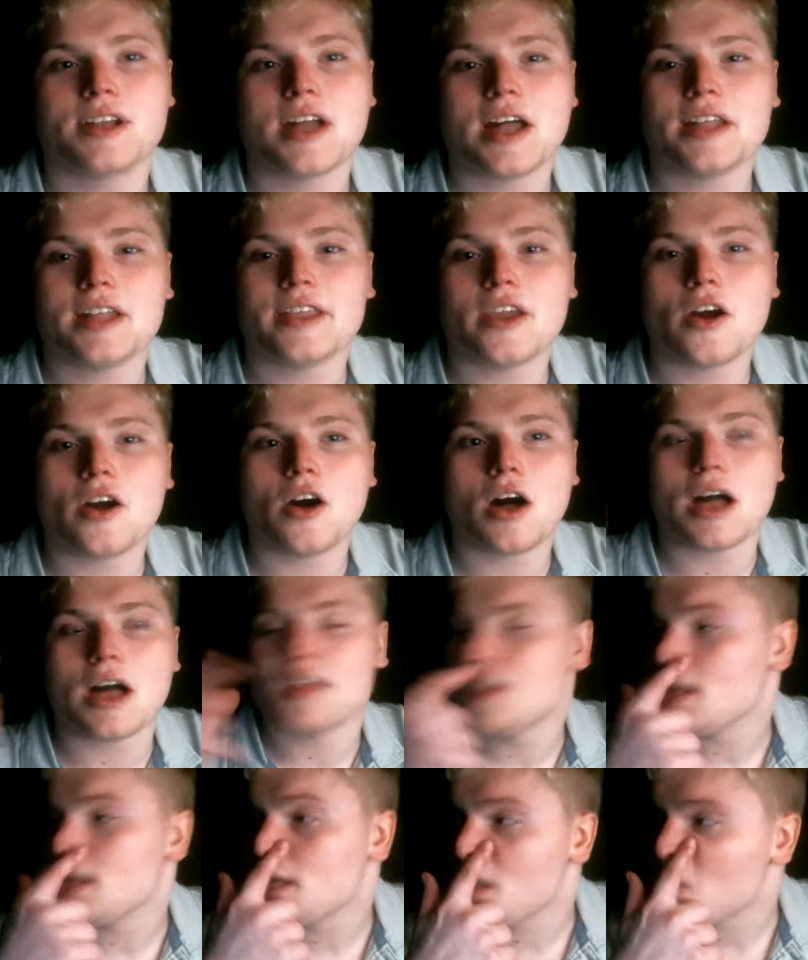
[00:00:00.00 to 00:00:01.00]
And I
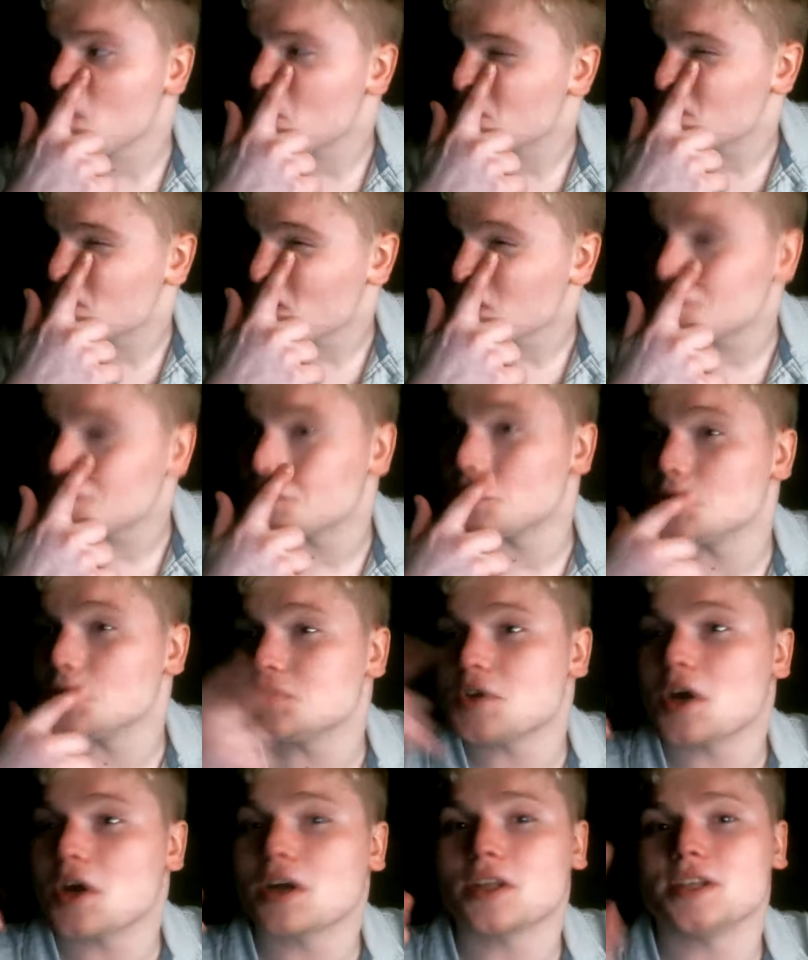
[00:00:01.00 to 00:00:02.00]
think he was also
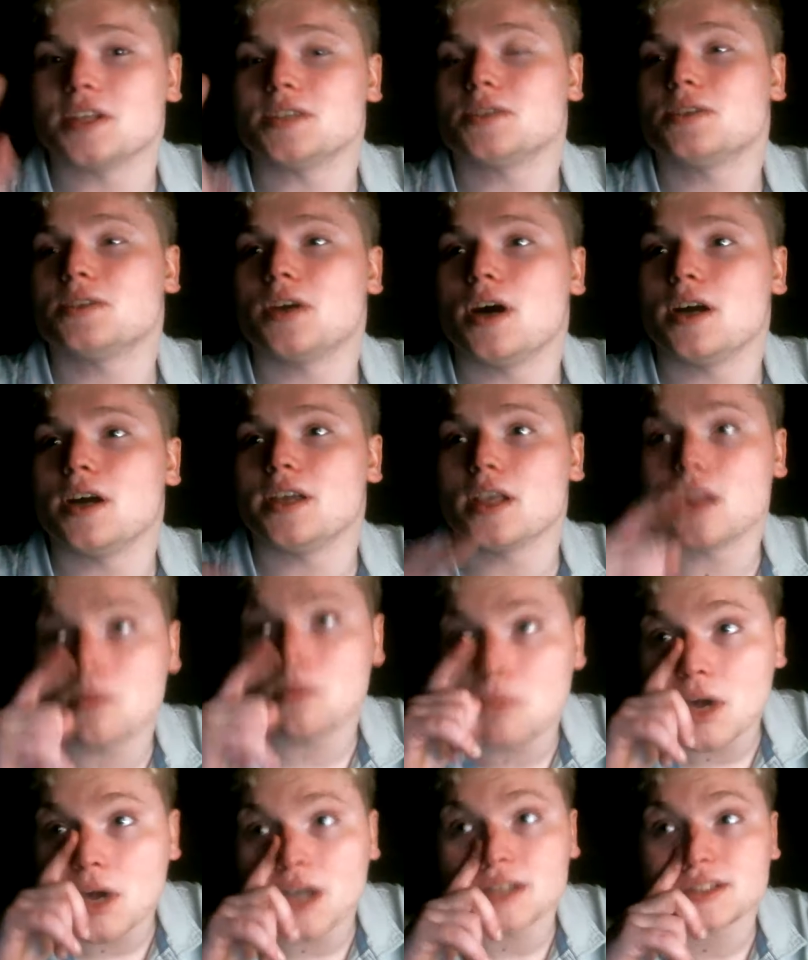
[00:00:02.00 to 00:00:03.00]
talking to
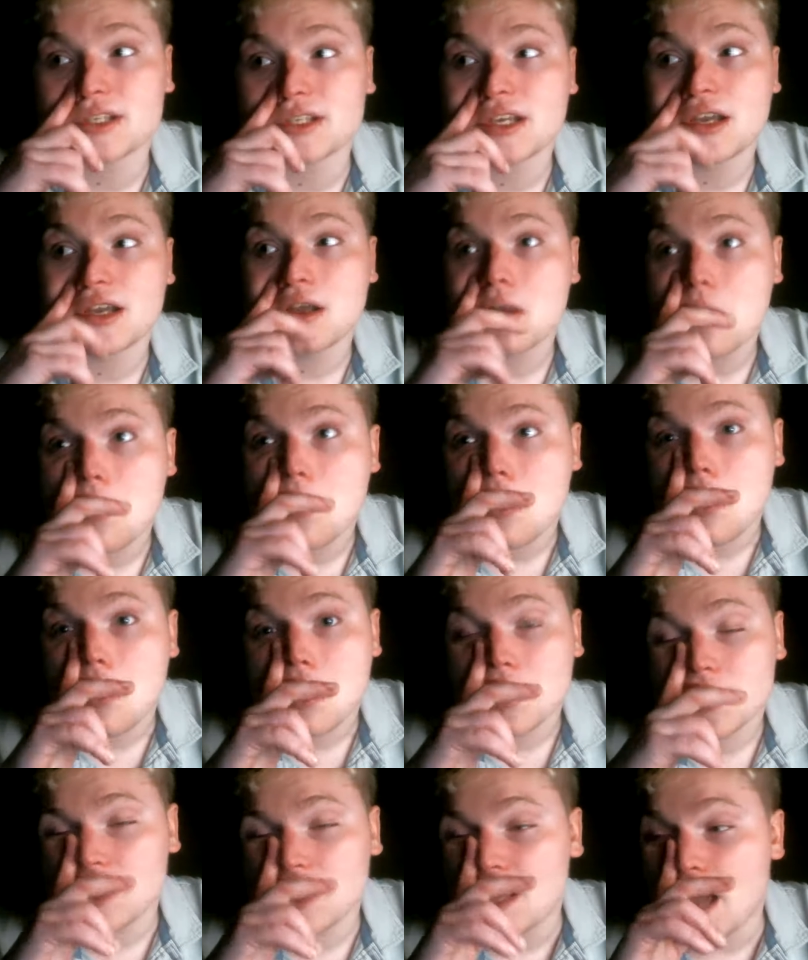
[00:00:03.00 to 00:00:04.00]
Elon Musk.
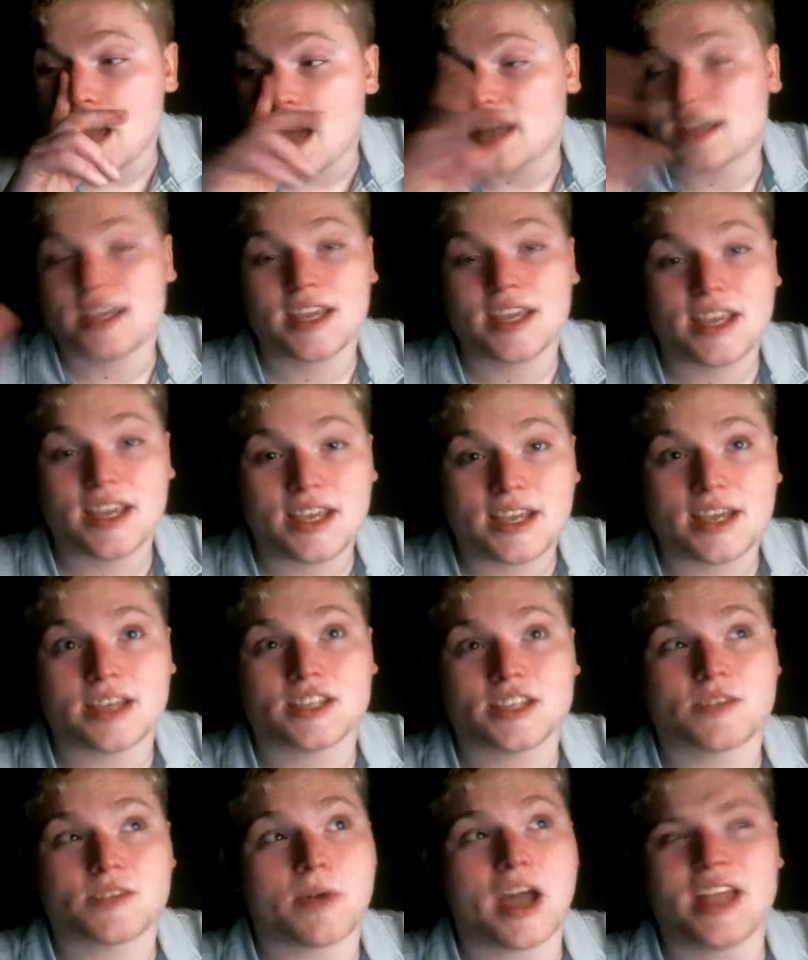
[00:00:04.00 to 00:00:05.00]
Yeah, he
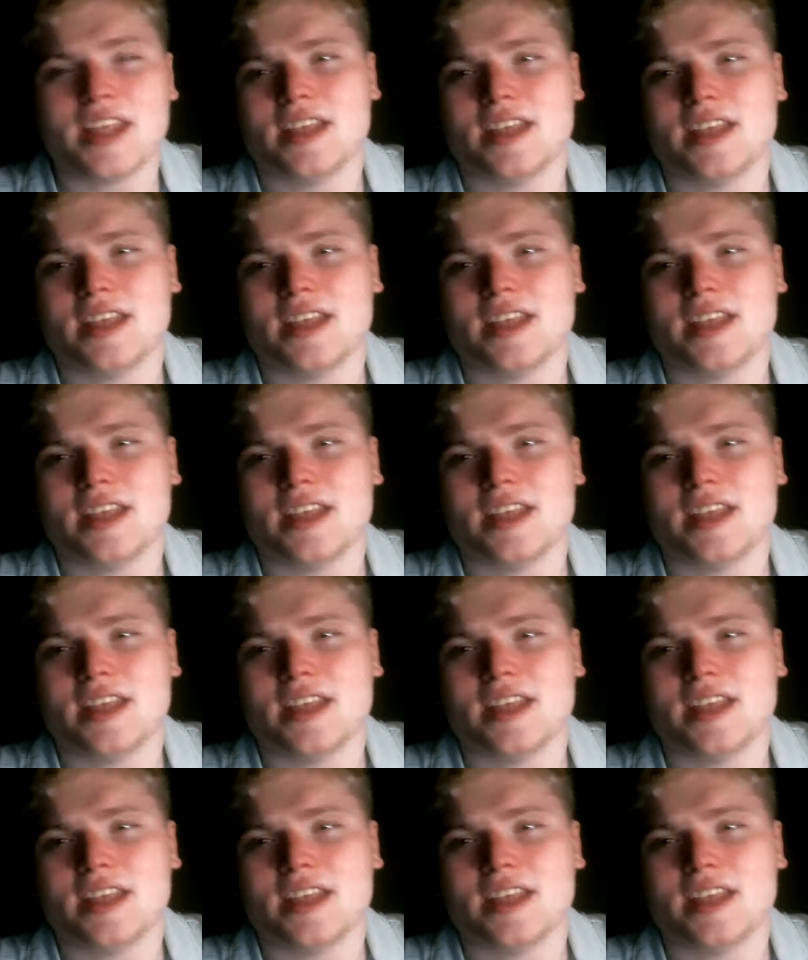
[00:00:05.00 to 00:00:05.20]
is. I